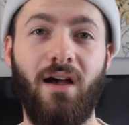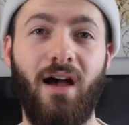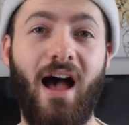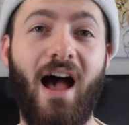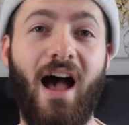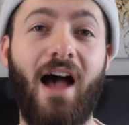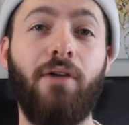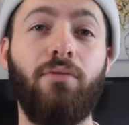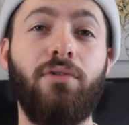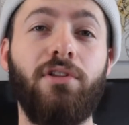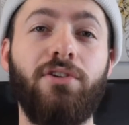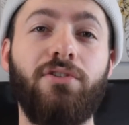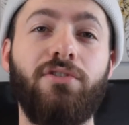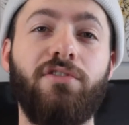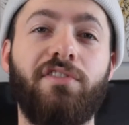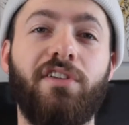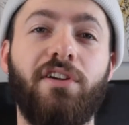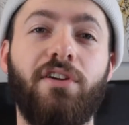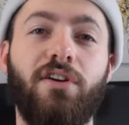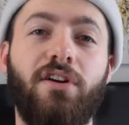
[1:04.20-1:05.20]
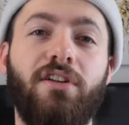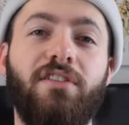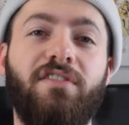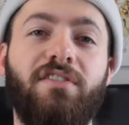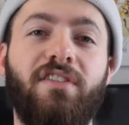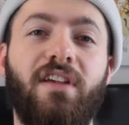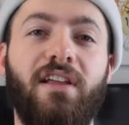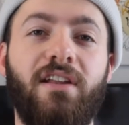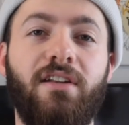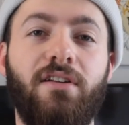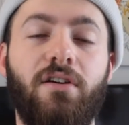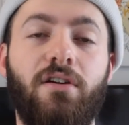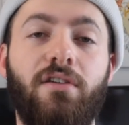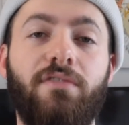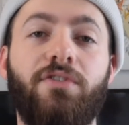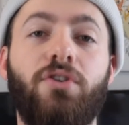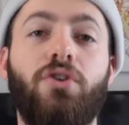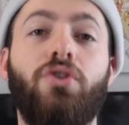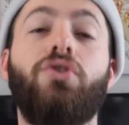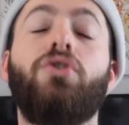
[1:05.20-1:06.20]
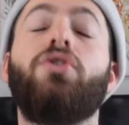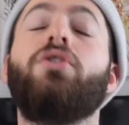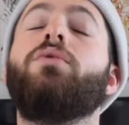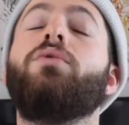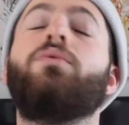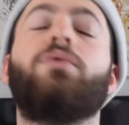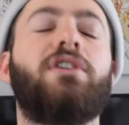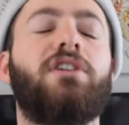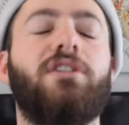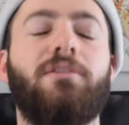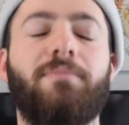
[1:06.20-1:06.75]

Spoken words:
I will use the godsend of all world